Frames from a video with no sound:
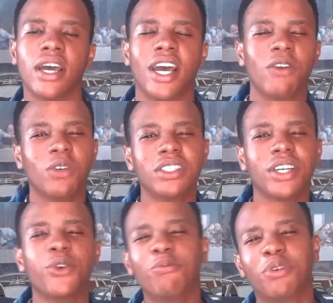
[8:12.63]
And once they
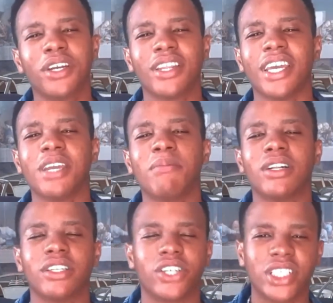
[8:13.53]
do put in the email
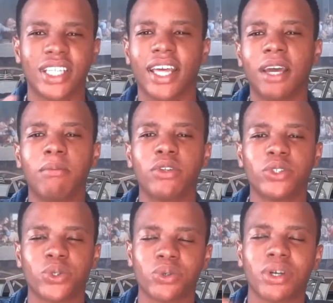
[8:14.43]
address, they're able
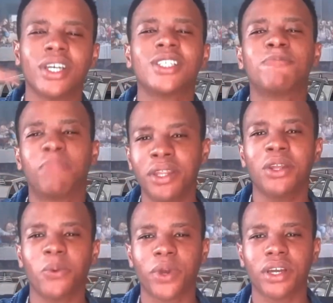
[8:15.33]
to spin
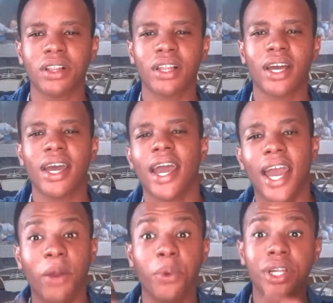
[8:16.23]
the wheel.
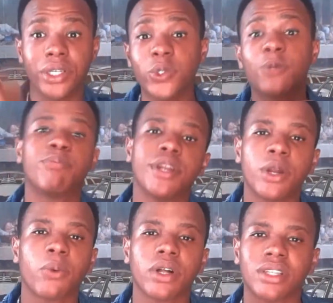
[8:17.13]
And when they do spin
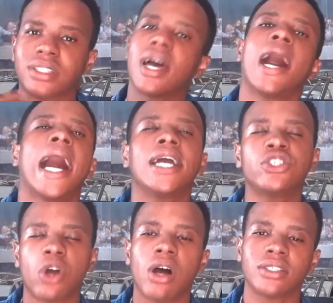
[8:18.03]
the wheel, there's a high
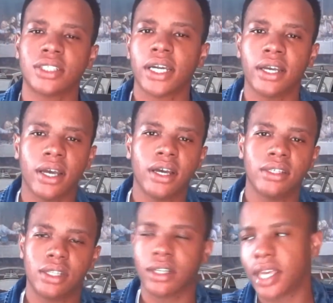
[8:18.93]
chance that
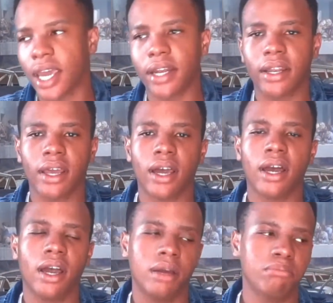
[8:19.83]
they'll get
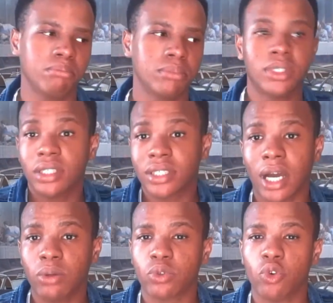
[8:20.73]
a
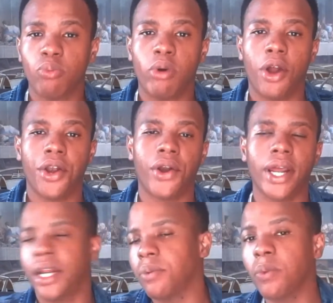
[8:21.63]
discount coupon,
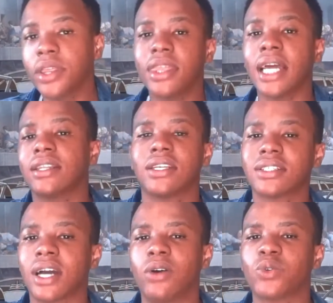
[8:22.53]
right? And with that
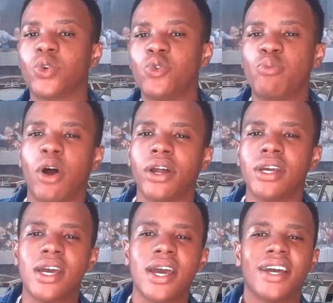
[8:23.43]
discount coupon,
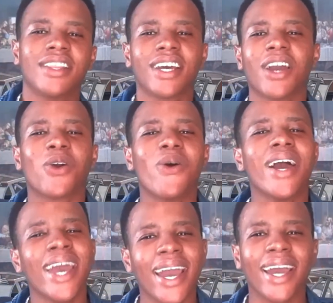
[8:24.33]
they can go
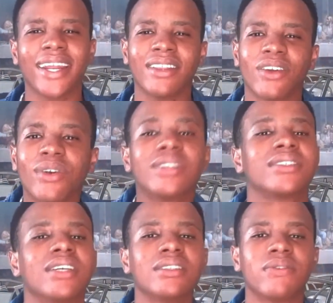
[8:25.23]
ahead and they're
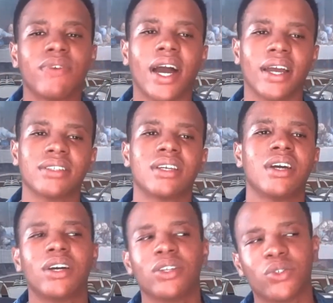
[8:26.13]
incentivized
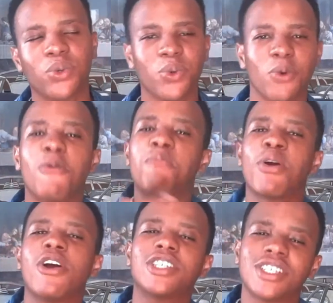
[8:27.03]
to
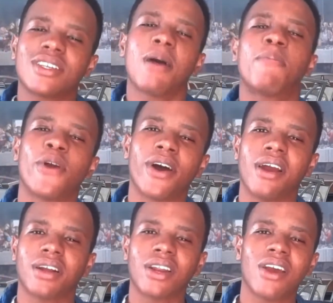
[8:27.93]
purchase a
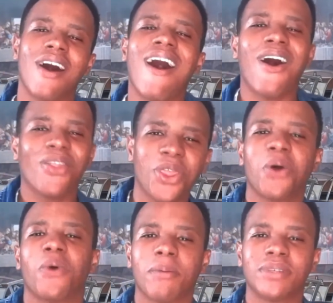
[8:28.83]
product on the
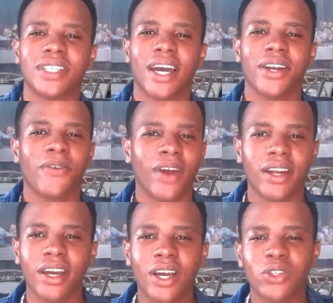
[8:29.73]
website,
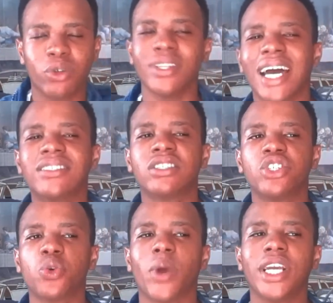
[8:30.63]
right? So in that
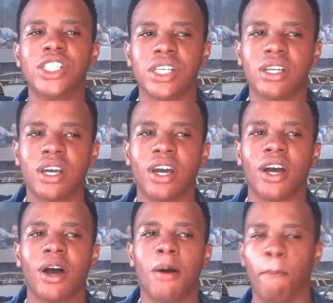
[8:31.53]
situation,
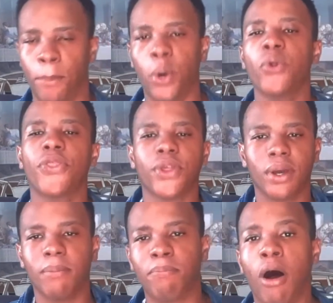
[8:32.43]
both
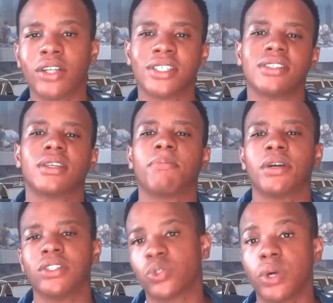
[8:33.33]

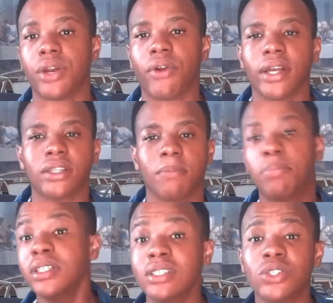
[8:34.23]
participants win, right? The
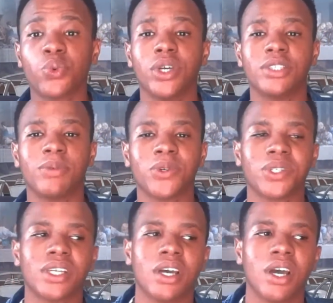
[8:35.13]
business wins
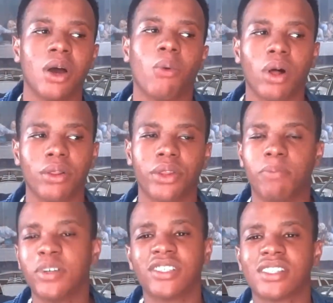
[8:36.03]
because, well, the
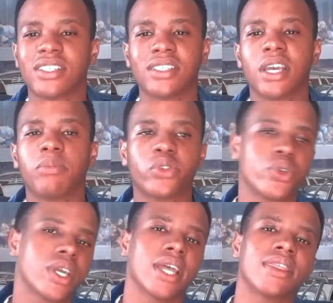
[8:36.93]
business is able to
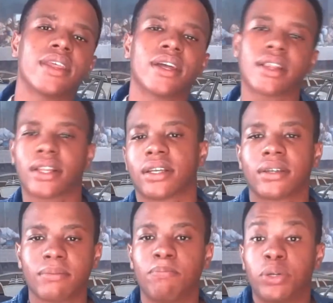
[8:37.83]
get the
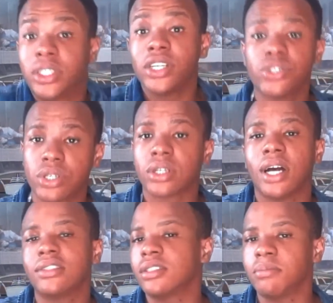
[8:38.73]
potential
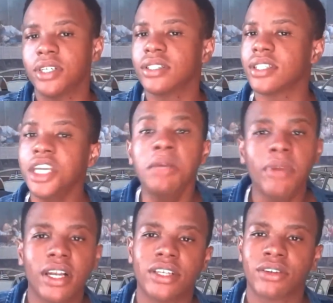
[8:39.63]
customer's
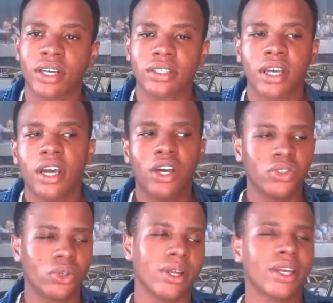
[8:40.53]
email address
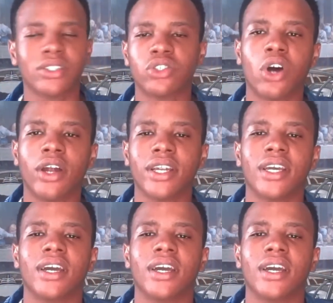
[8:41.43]
so they can start